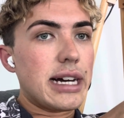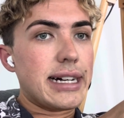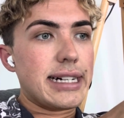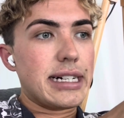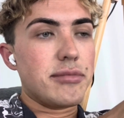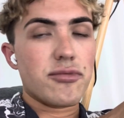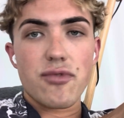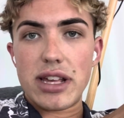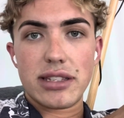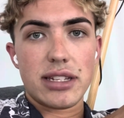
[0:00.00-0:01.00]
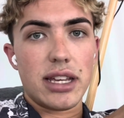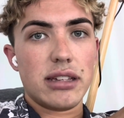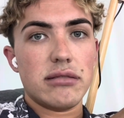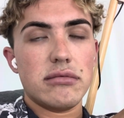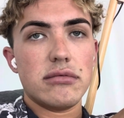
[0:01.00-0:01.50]
um,
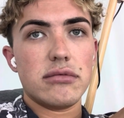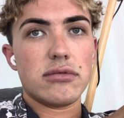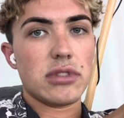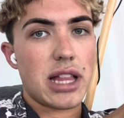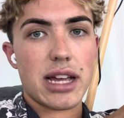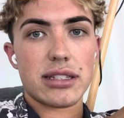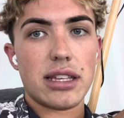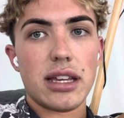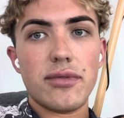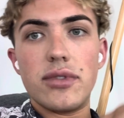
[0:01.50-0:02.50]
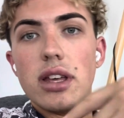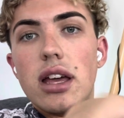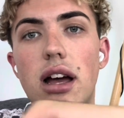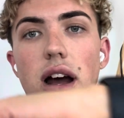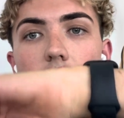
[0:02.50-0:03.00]
resting, relaxing.
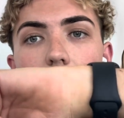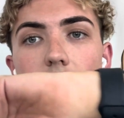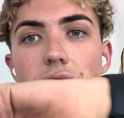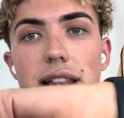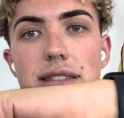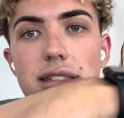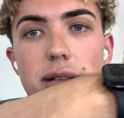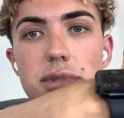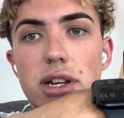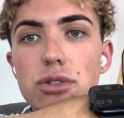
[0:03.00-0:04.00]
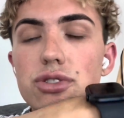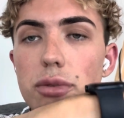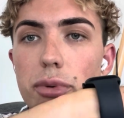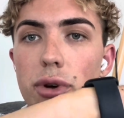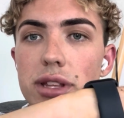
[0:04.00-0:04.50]
I had some Telstra
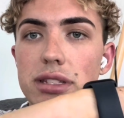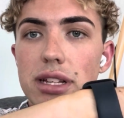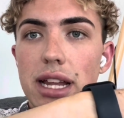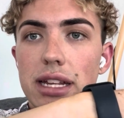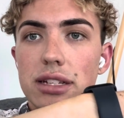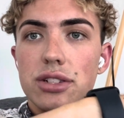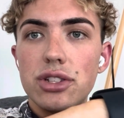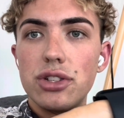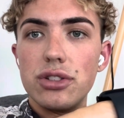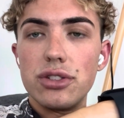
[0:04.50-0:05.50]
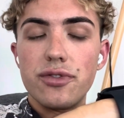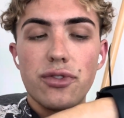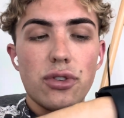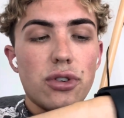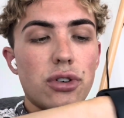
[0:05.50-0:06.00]
points that I needed to use
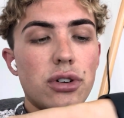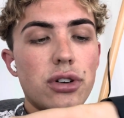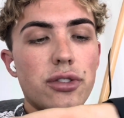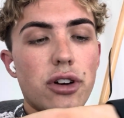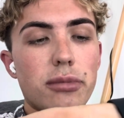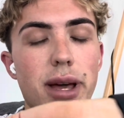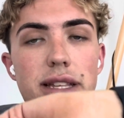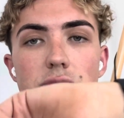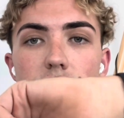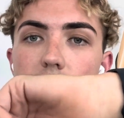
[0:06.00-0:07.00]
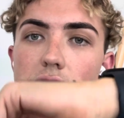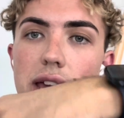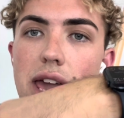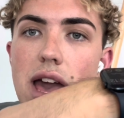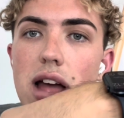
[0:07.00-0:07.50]
for on my Telstra
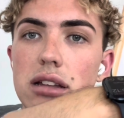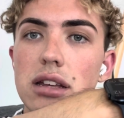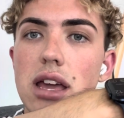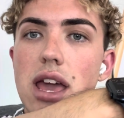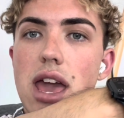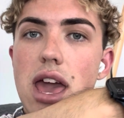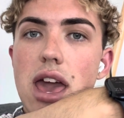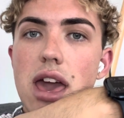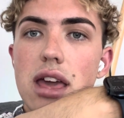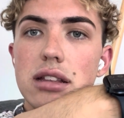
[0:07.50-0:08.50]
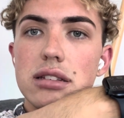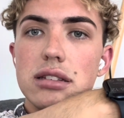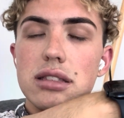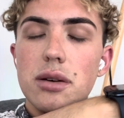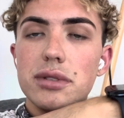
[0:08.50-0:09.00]
account and
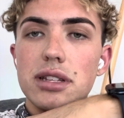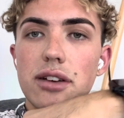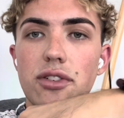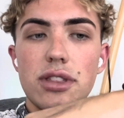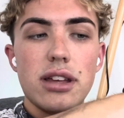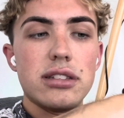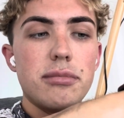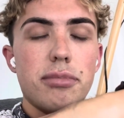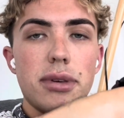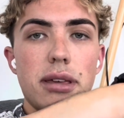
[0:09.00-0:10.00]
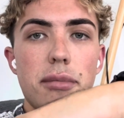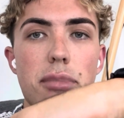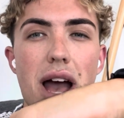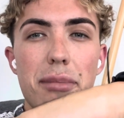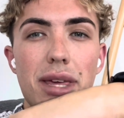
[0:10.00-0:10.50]
there was enough on there to be,
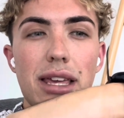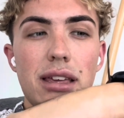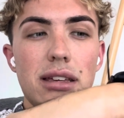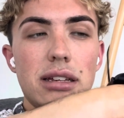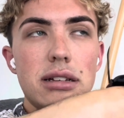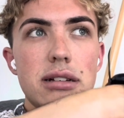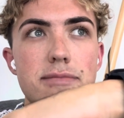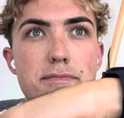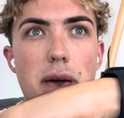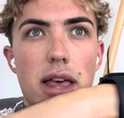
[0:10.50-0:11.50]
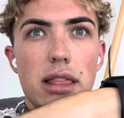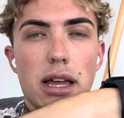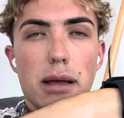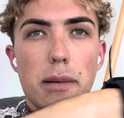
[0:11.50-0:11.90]
buy me like